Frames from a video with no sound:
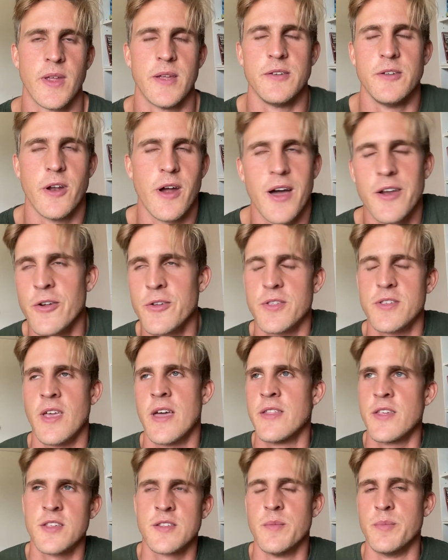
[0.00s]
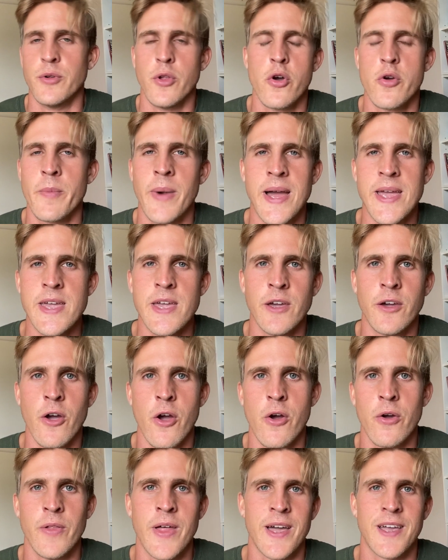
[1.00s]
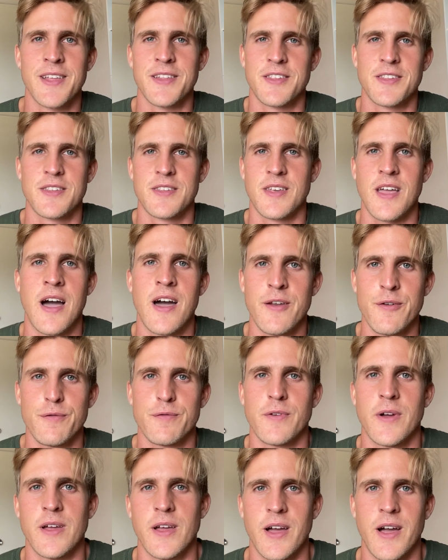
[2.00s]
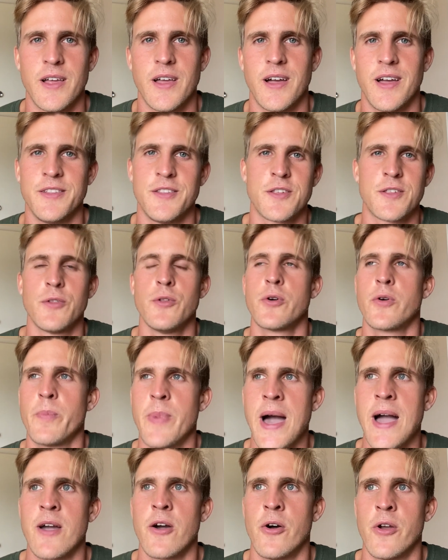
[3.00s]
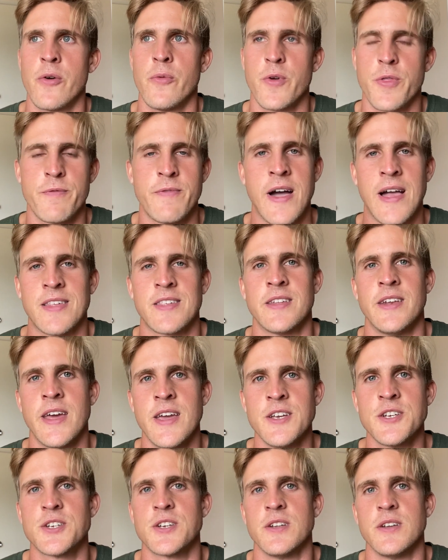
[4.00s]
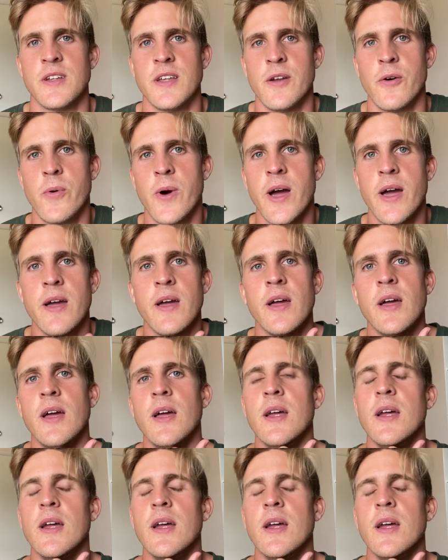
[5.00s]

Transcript: And, you know, I don't say this to bloat my ego. Like, it's kind of, I just look back on it with fascination in a way.